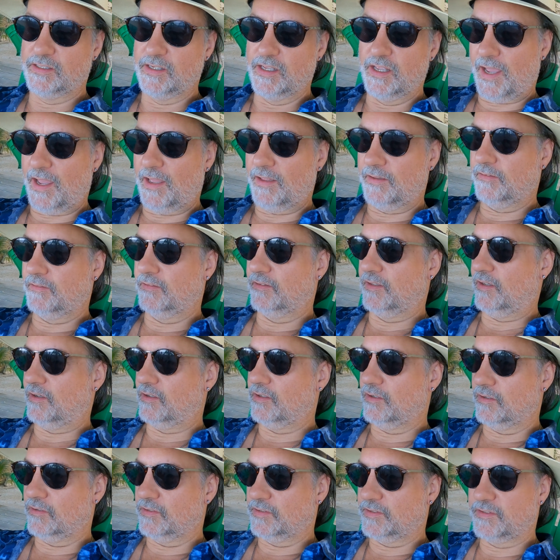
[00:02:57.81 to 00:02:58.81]
And
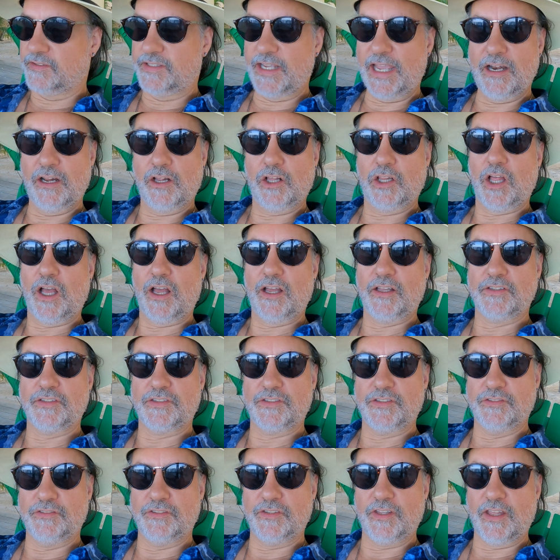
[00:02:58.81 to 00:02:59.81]
there's a Santa
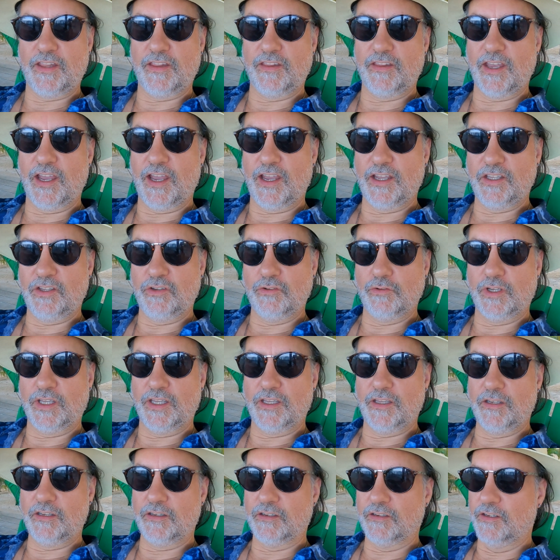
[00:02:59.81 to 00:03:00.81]
Claus that you
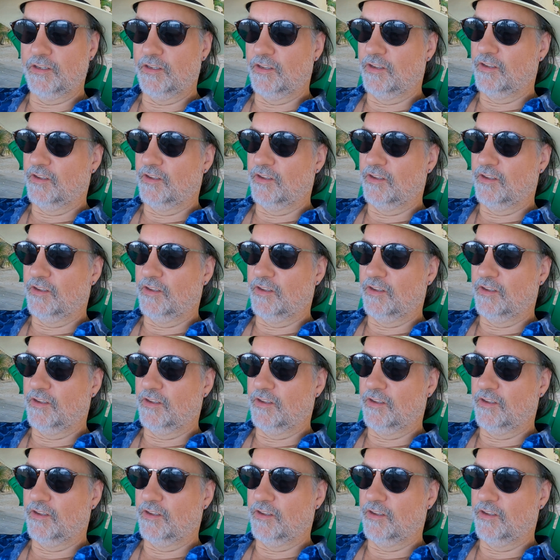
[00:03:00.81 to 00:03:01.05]
can